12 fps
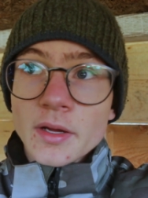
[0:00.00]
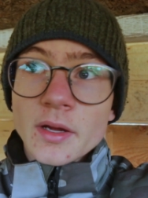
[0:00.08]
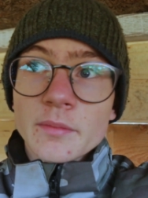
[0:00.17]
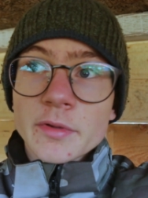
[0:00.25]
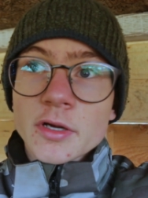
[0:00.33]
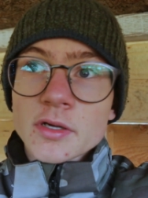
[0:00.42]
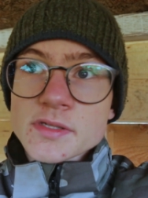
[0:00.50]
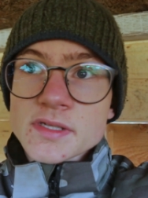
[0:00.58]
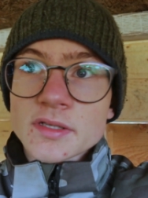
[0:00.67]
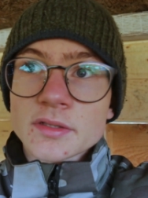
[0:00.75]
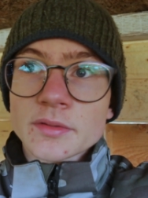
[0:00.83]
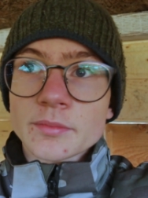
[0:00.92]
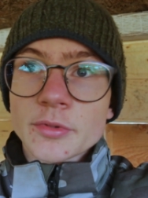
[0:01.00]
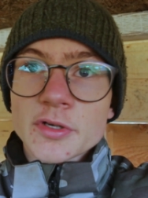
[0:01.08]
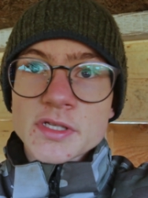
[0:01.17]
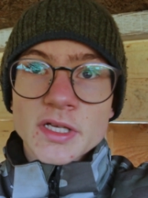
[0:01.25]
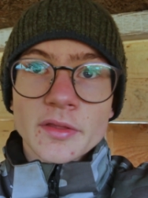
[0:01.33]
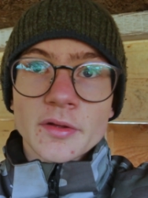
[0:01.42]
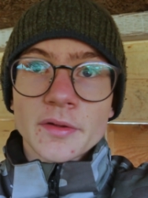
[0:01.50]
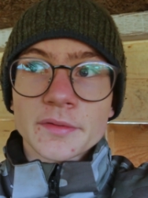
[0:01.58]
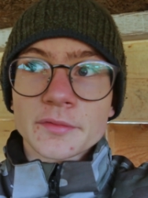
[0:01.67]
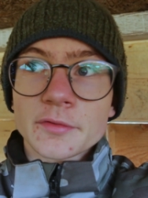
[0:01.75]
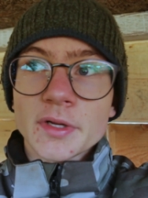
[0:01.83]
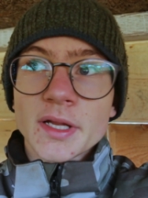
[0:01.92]
because the birds are not
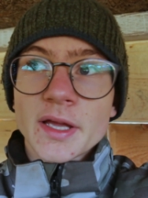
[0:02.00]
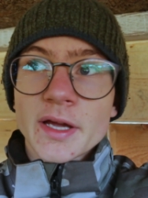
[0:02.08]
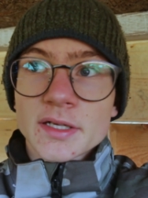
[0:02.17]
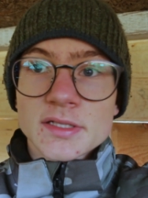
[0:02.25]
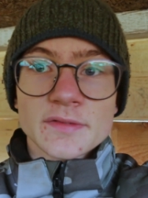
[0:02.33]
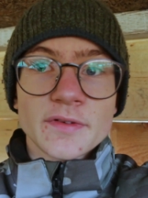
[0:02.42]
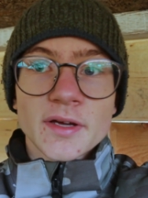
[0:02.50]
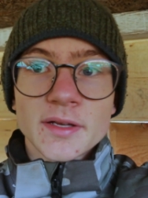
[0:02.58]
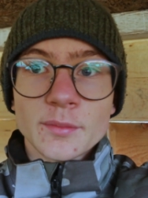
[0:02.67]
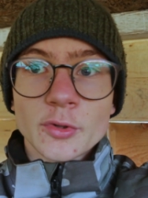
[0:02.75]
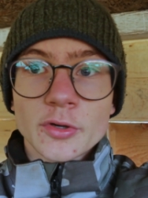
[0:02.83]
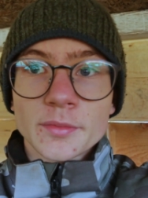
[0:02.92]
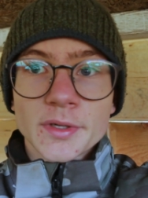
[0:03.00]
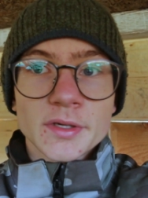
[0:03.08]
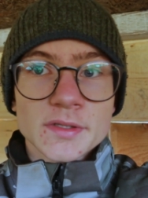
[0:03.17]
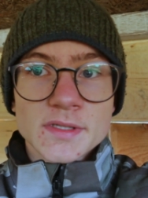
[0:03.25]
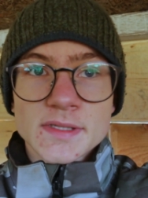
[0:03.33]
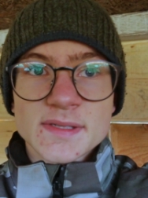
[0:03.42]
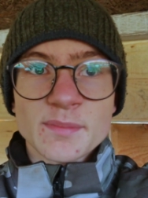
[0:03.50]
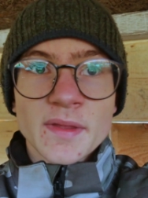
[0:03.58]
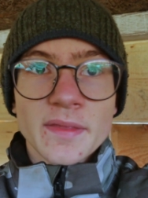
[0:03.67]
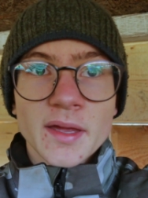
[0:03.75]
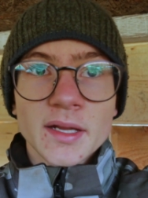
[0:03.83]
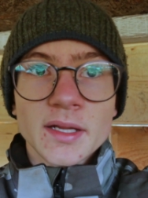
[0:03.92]
really active anymore, because it's
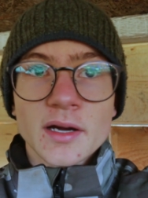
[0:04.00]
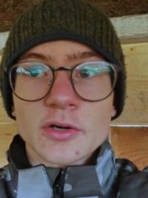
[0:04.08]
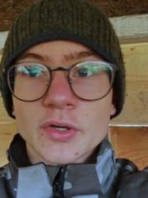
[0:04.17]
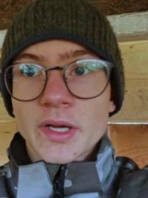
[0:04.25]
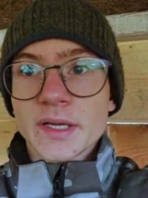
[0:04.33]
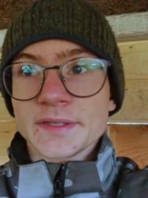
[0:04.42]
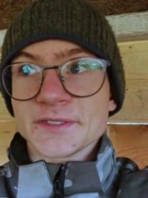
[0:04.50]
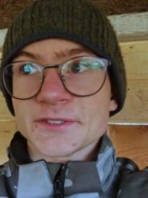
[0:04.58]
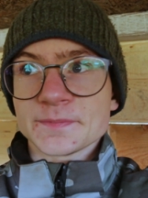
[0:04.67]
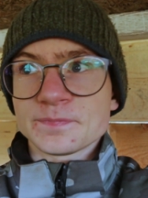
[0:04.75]
midday now, and